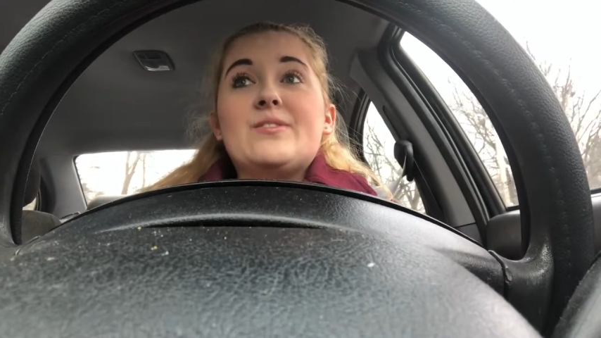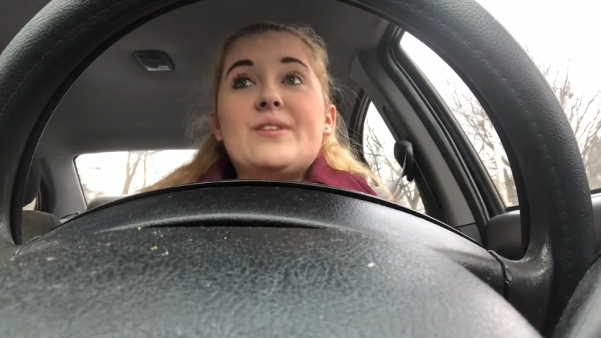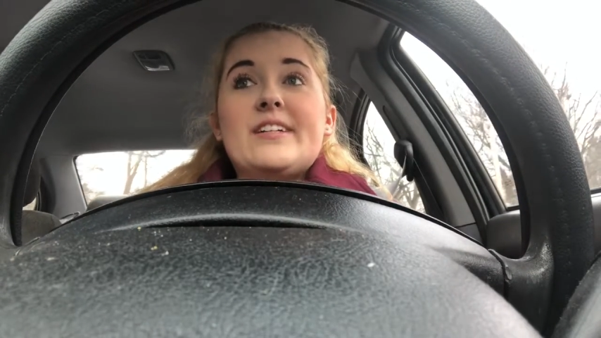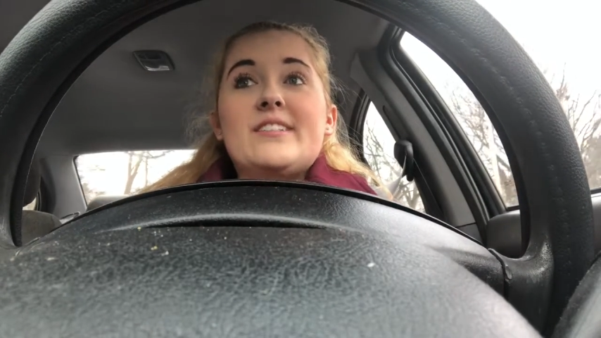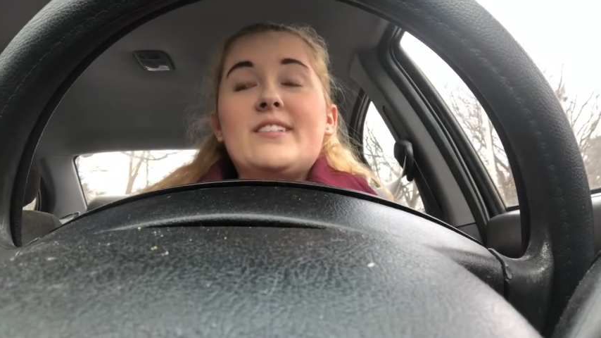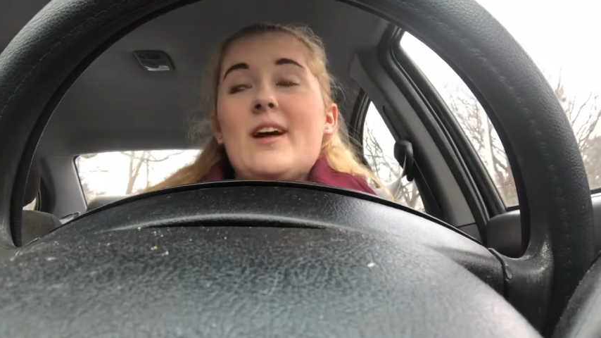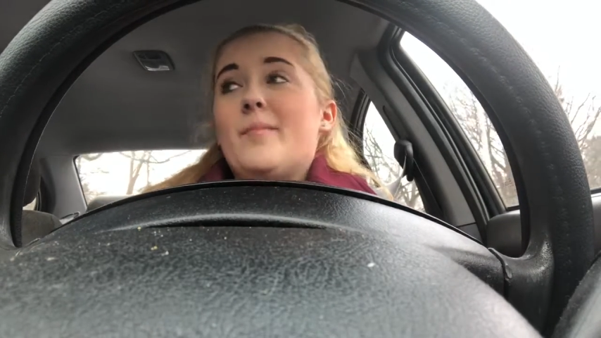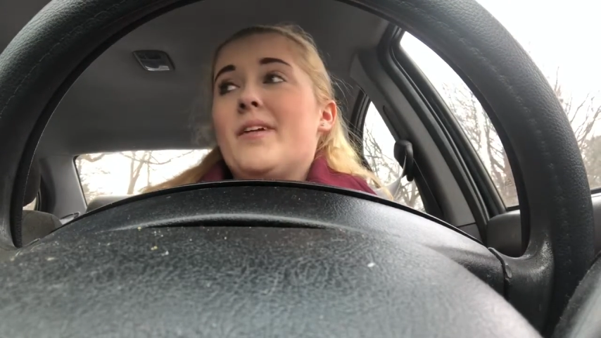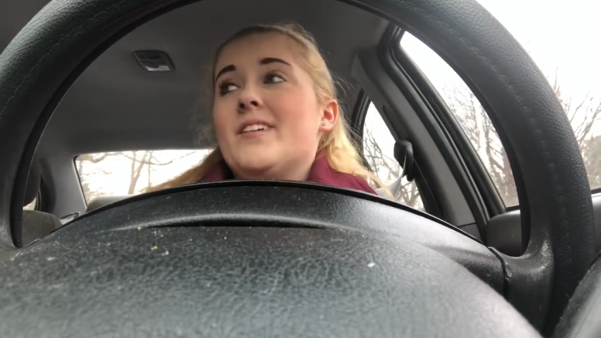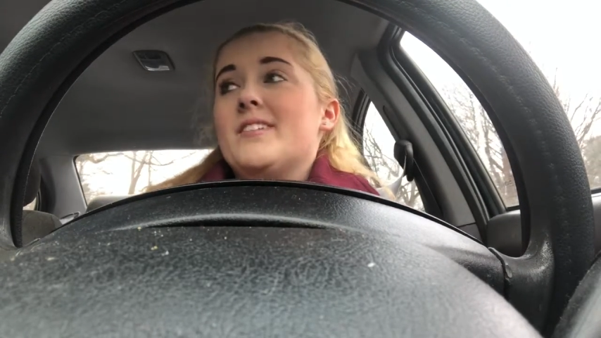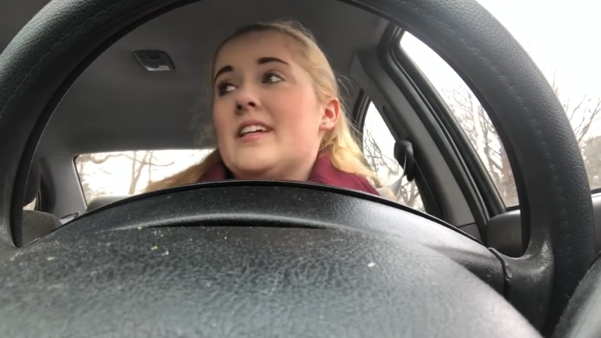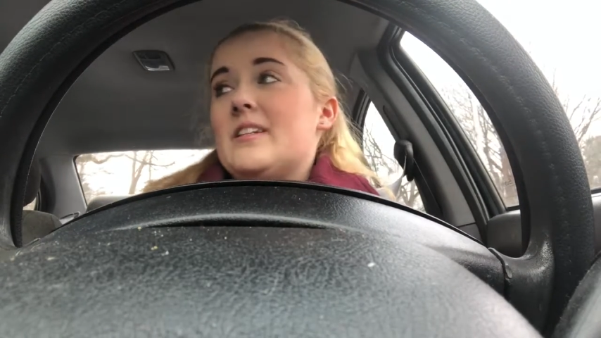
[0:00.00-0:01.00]
so I can stop
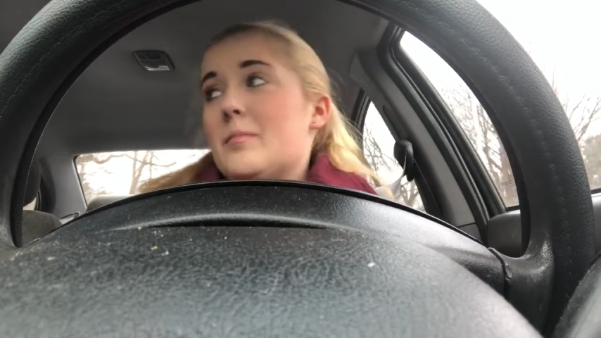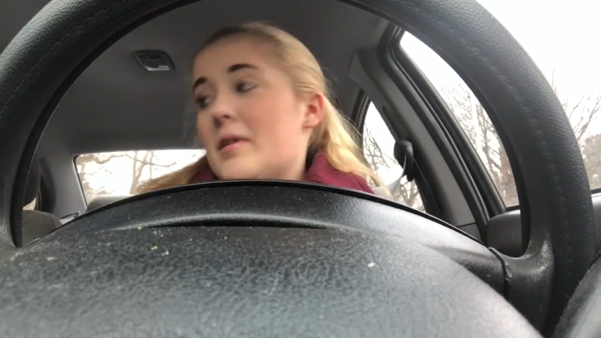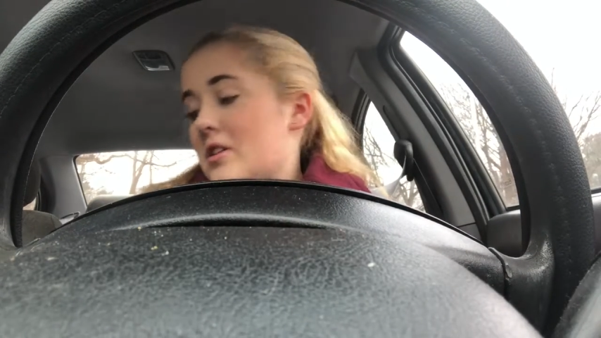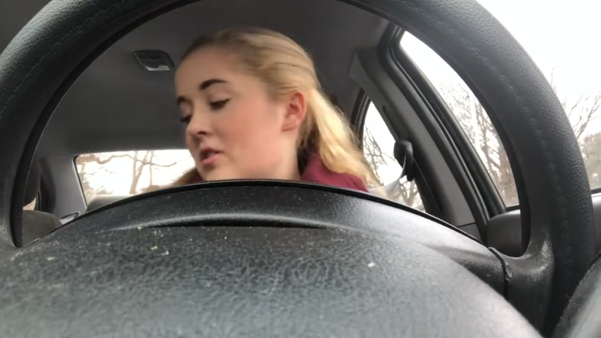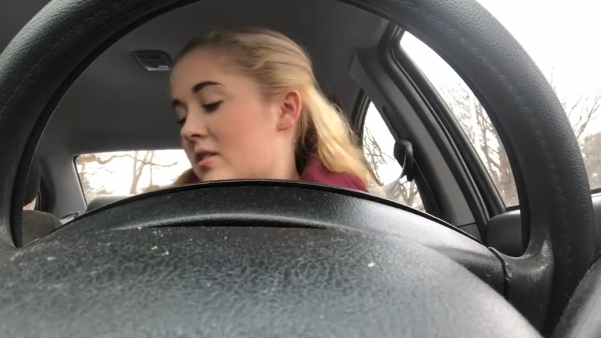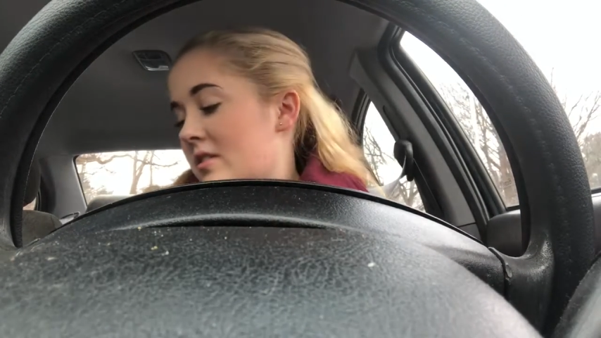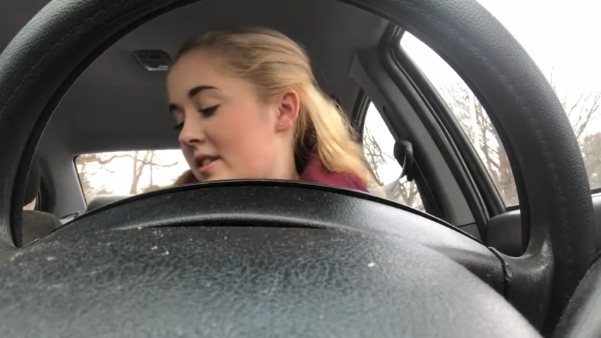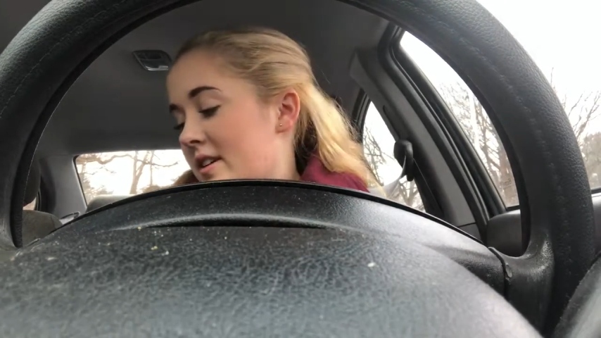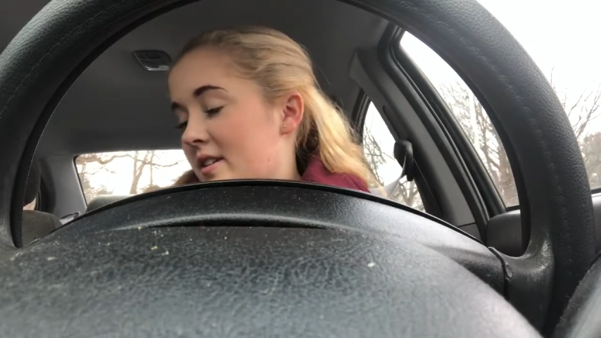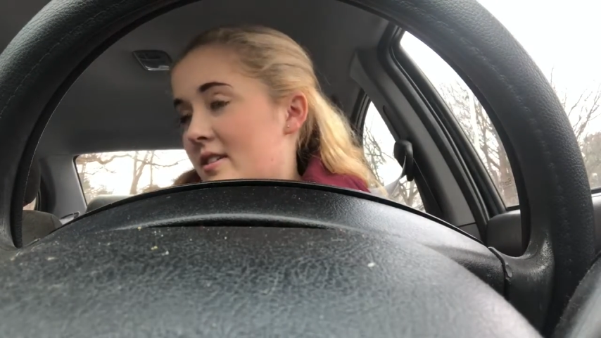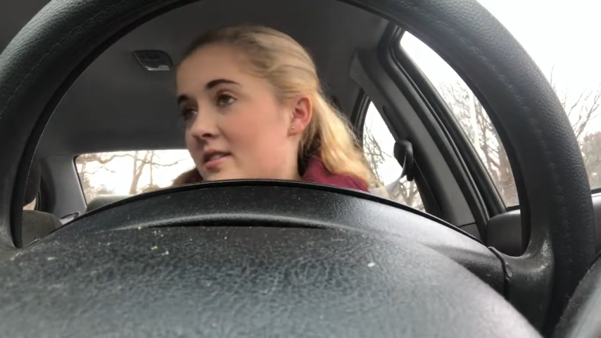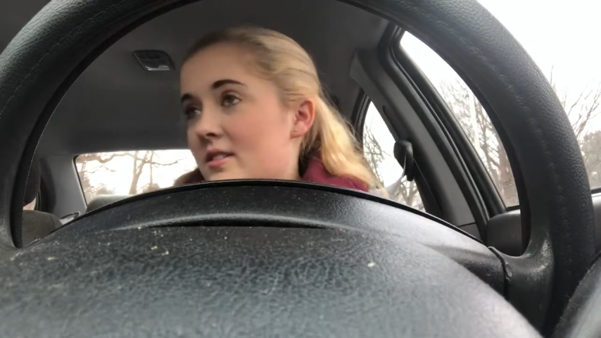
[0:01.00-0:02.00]
being sentimental
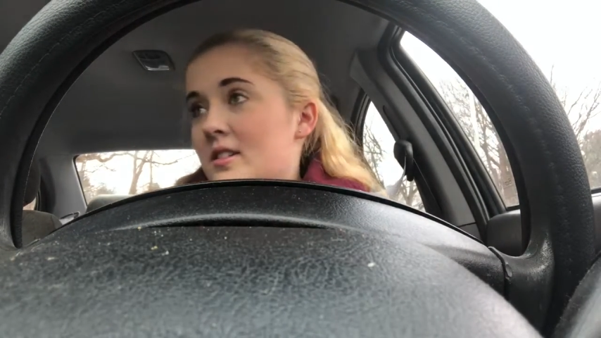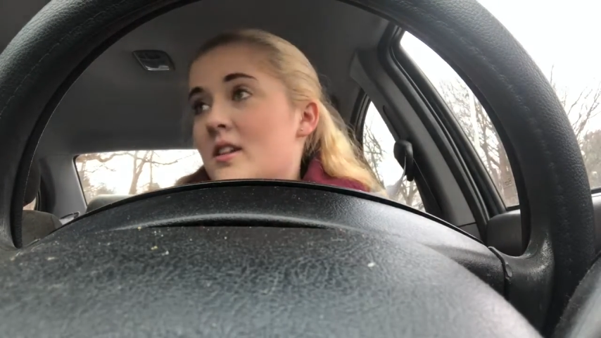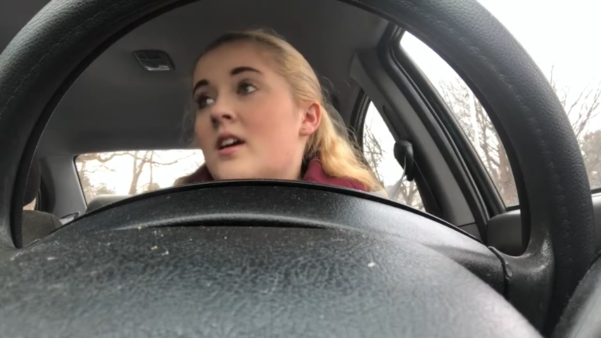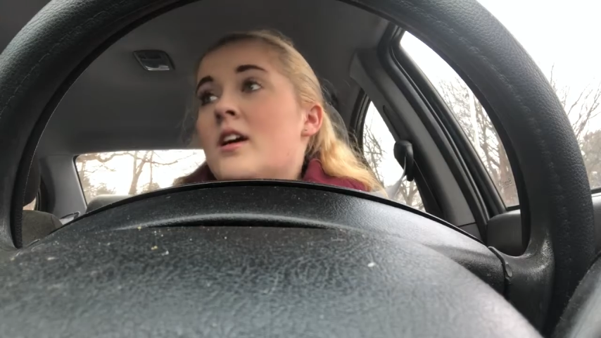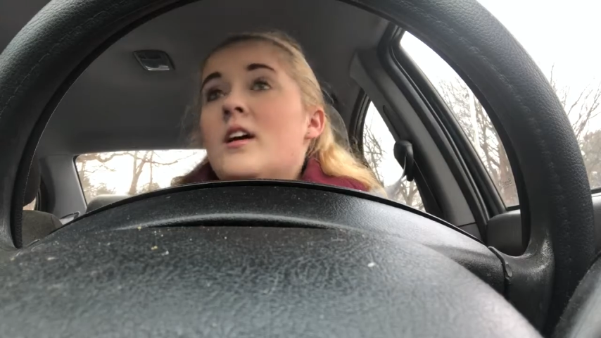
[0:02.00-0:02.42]
and